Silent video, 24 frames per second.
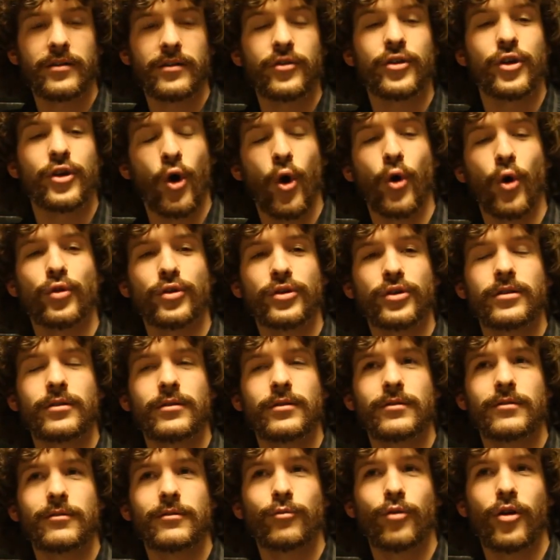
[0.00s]
The only
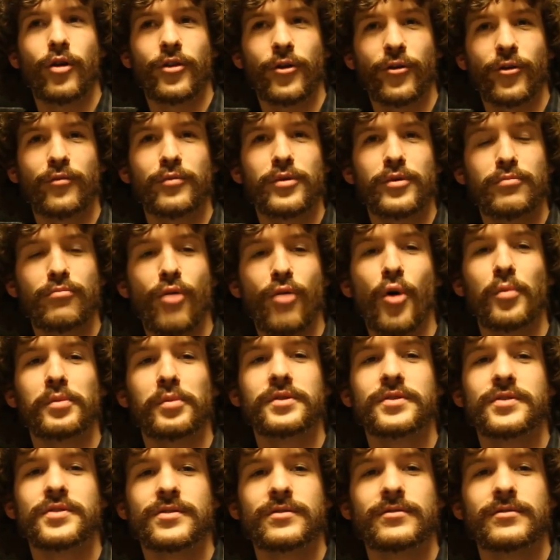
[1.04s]
there have been
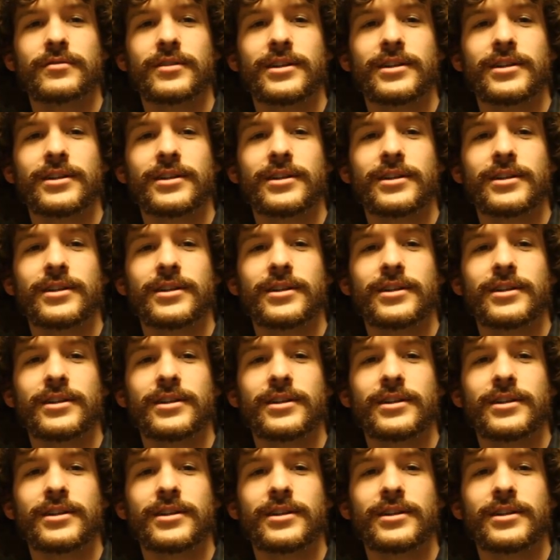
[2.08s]
moments